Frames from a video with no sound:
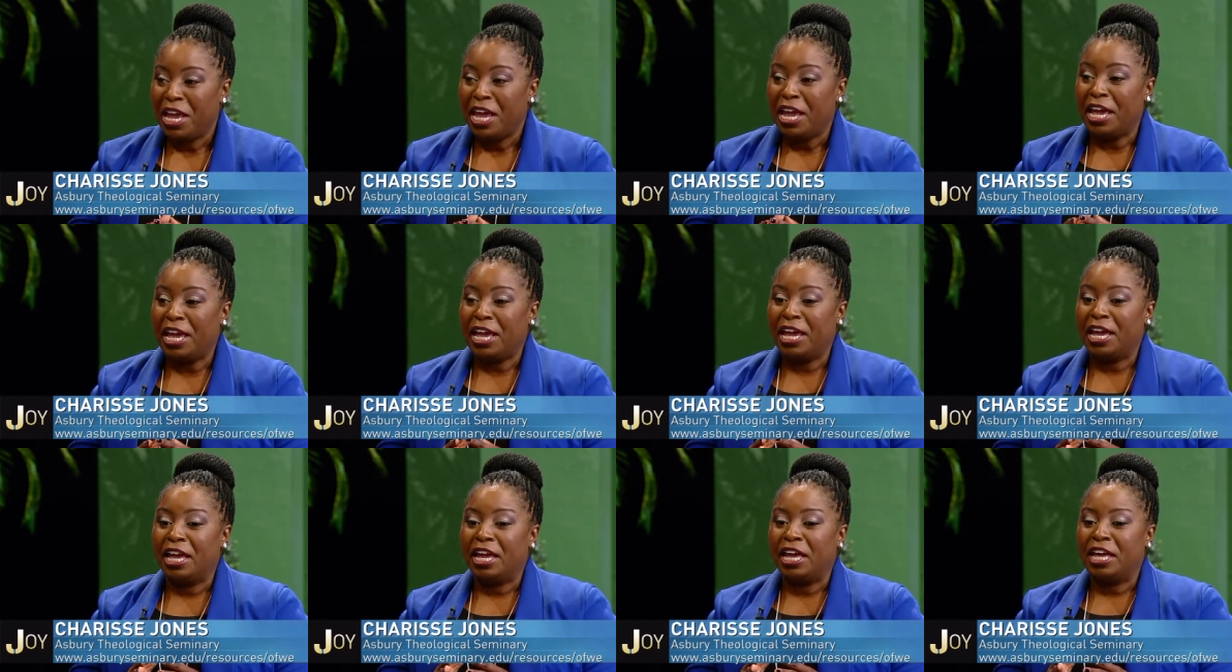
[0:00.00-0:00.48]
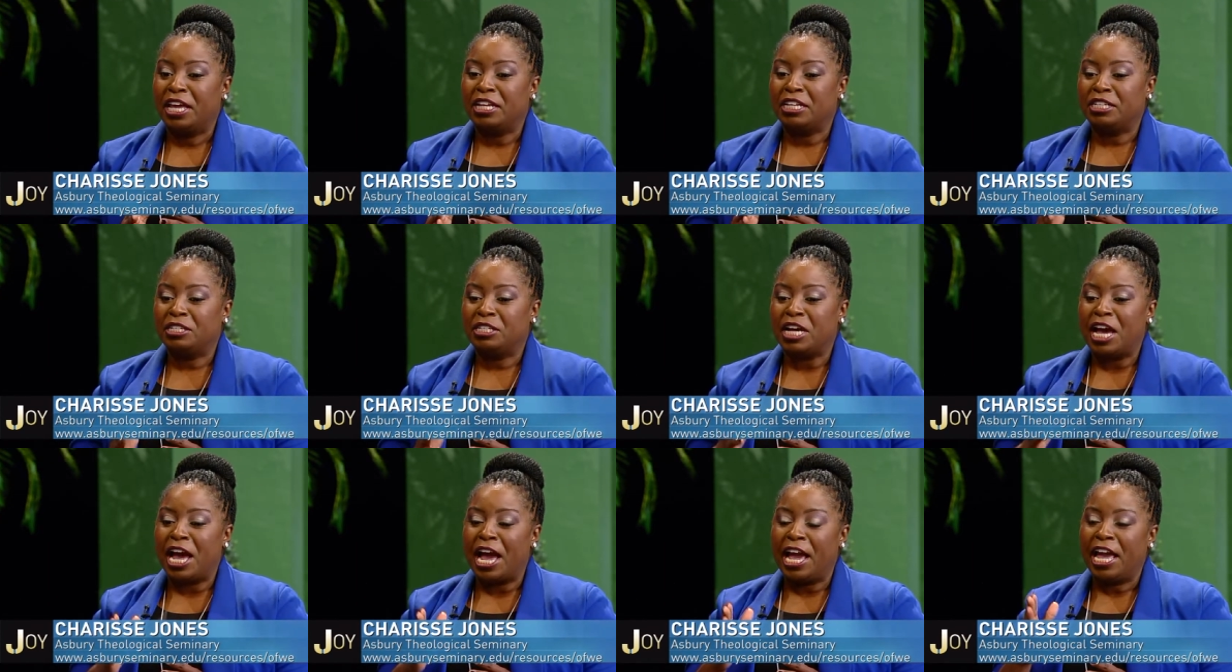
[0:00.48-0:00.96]

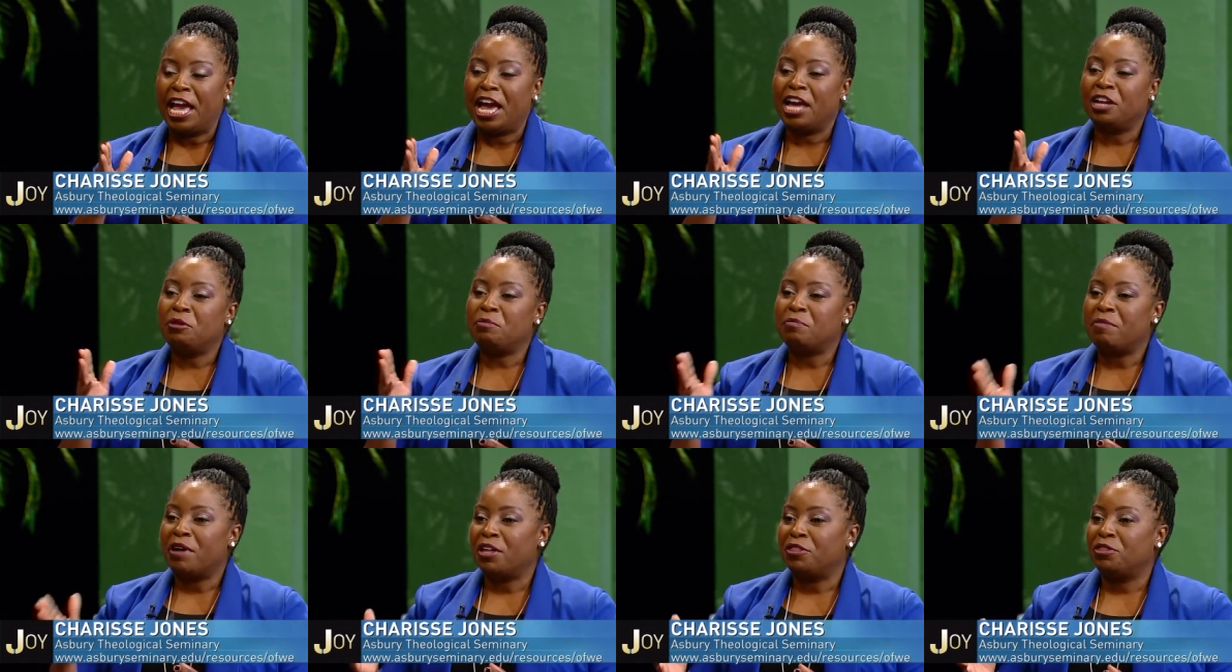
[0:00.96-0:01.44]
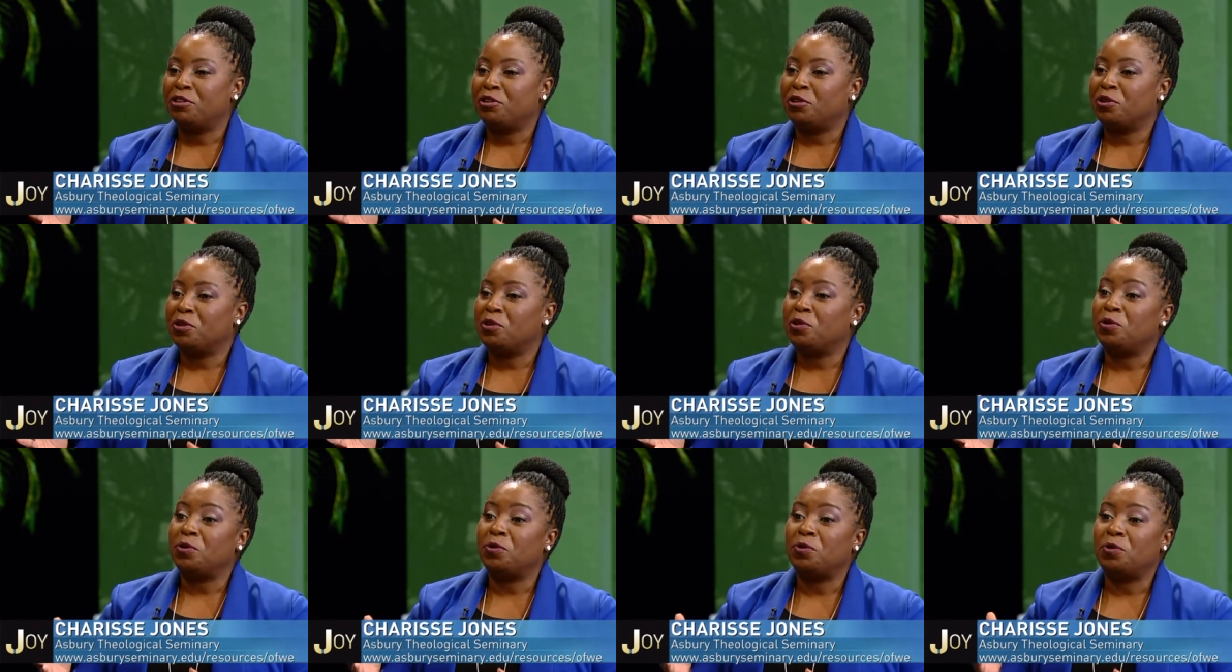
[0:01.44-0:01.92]
And I had a mother
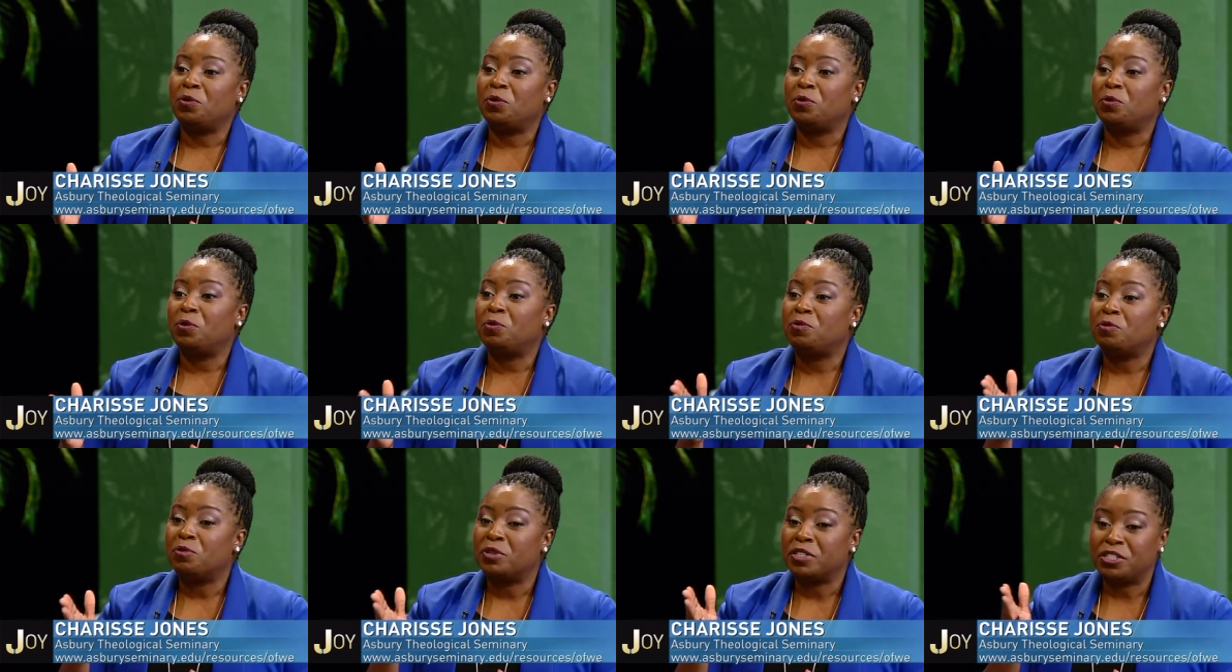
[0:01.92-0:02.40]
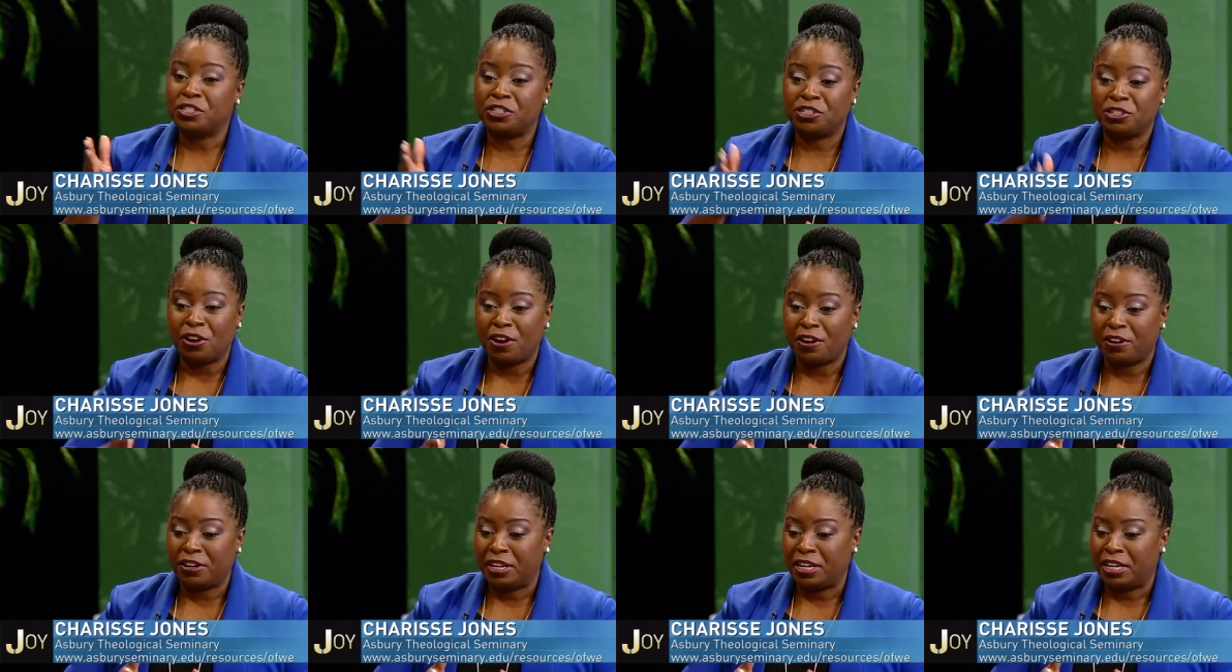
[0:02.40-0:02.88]
who
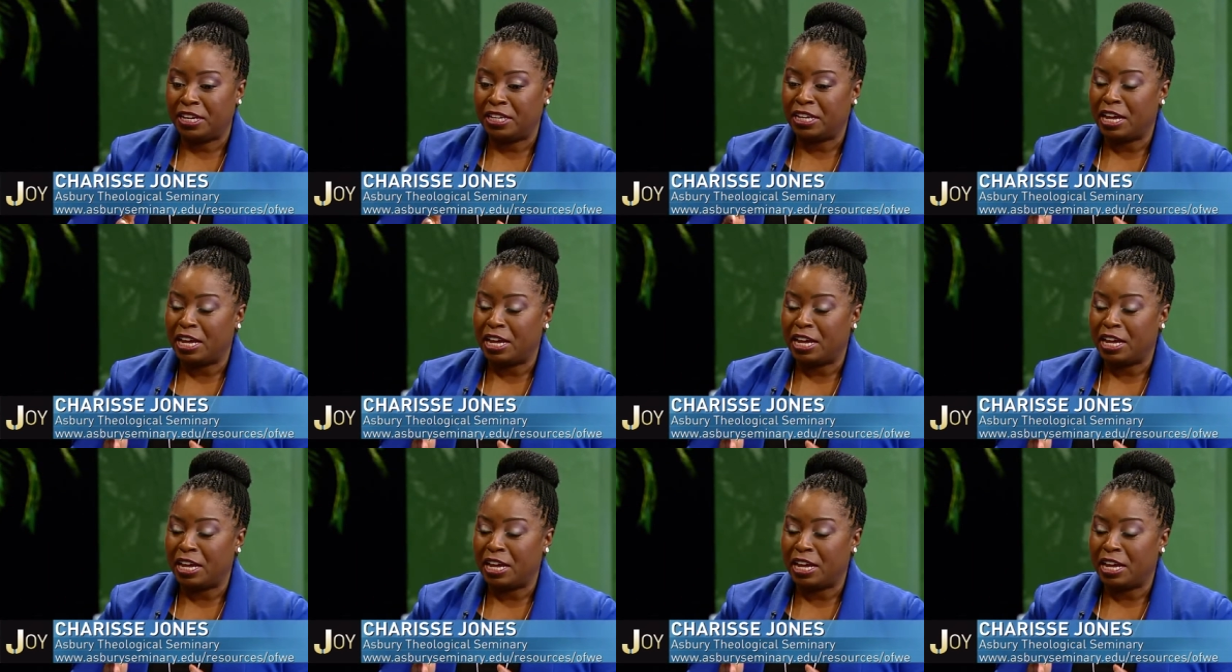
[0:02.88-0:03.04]
started,